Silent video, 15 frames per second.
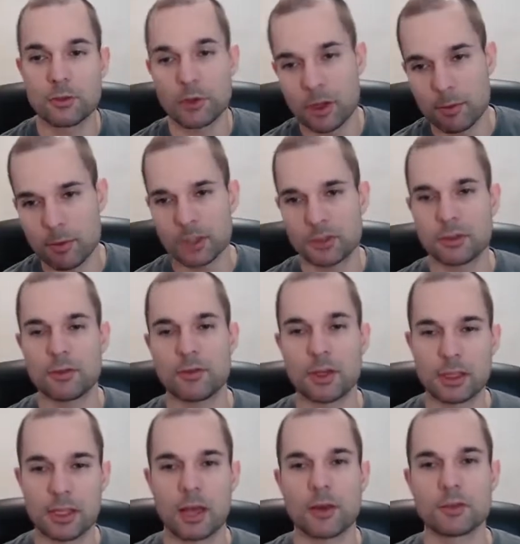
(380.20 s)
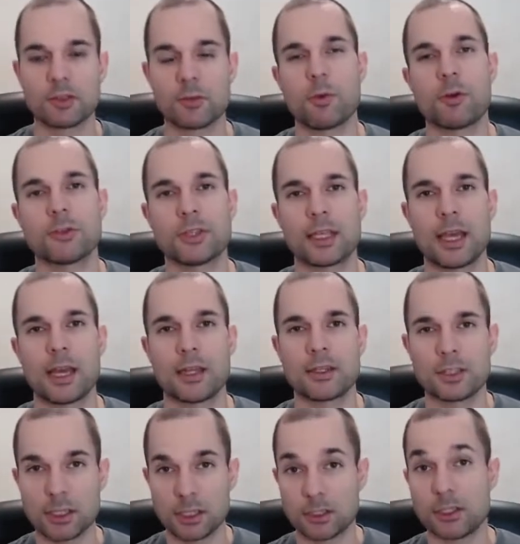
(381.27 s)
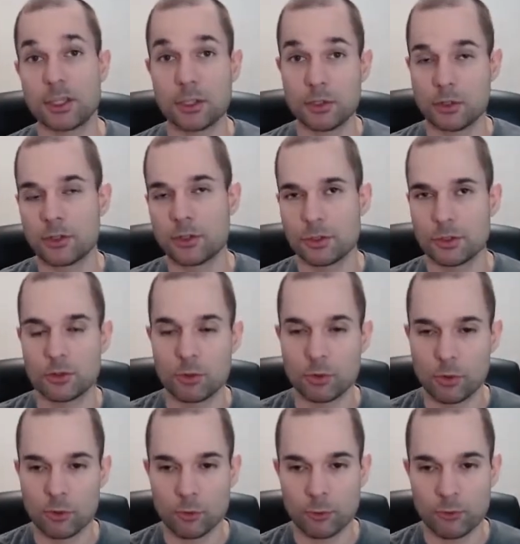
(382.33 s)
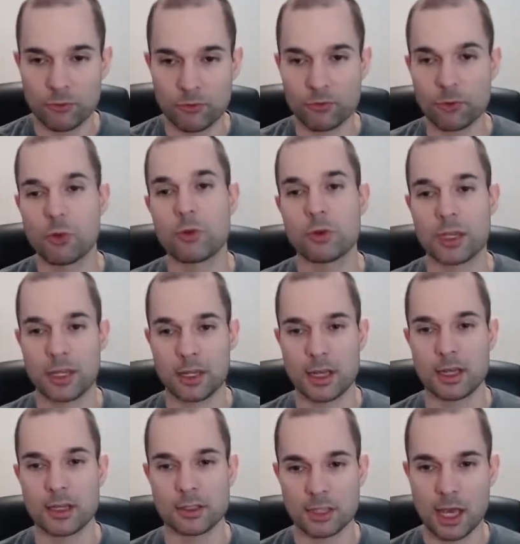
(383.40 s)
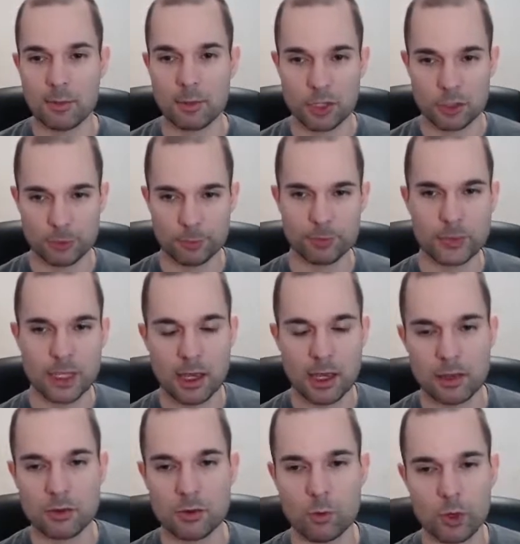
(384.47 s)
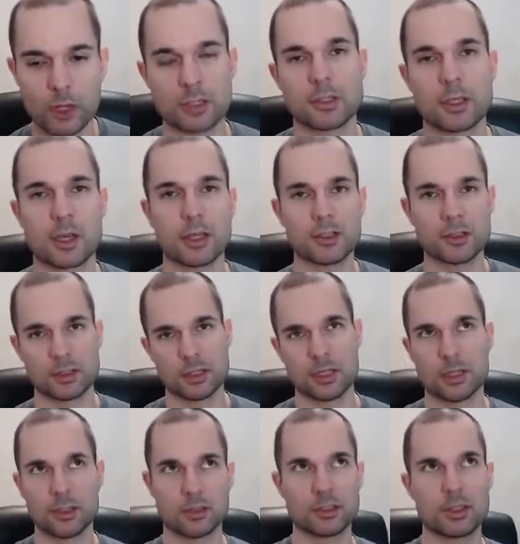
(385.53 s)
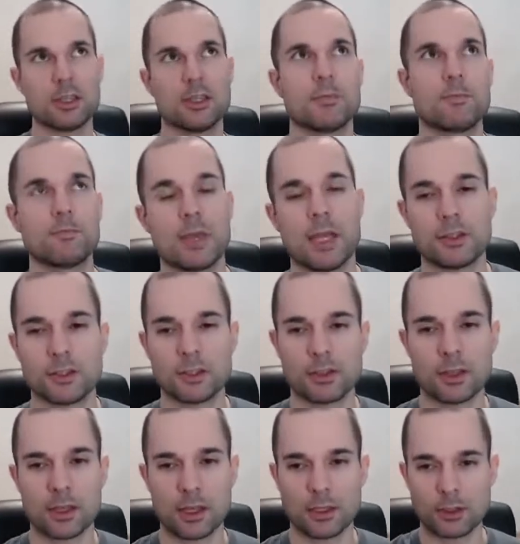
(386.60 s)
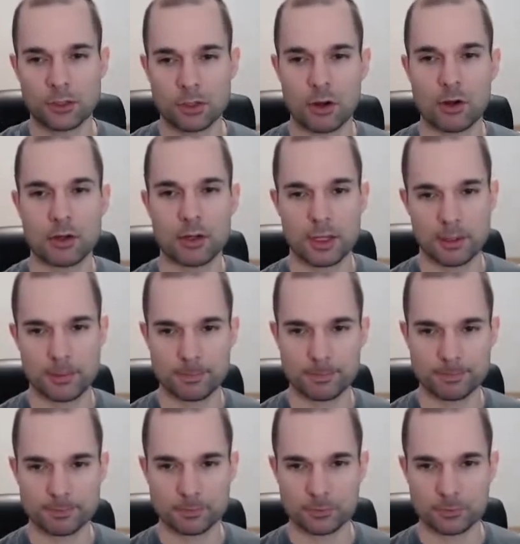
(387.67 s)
emissive allows the multi-cannon to continue to do full kinetic damage. And what it does is it makes it so that the target,